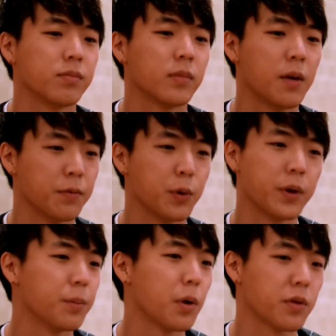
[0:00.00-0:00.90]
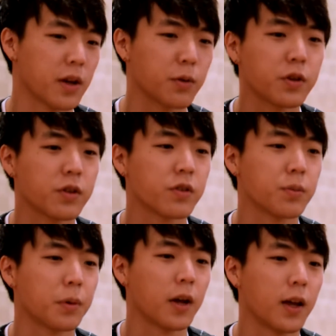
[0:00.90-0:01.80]
I'm fluent in both languages,
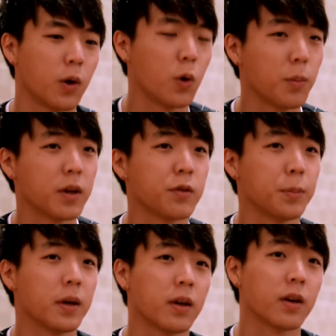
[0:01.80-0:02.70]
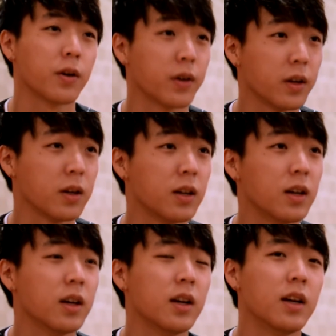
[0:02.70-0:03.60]
but at home I speak in Korean,
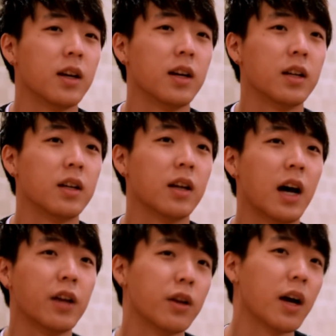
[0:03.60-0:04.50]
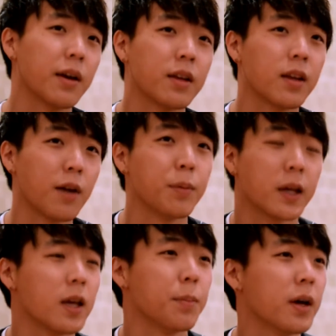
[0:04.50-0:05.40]
and I've been
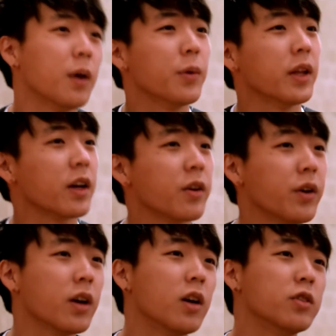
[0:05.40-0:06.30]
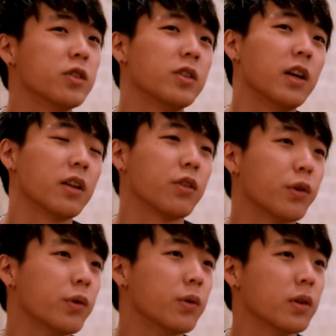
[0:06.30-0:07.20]
keeping up with like Korean culture like
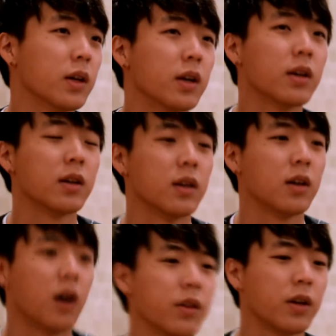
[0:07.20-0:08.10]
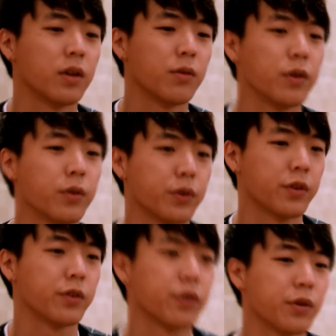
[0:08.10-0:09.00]
through like online
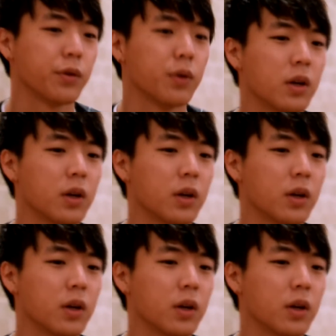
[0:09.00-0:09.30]
resources too.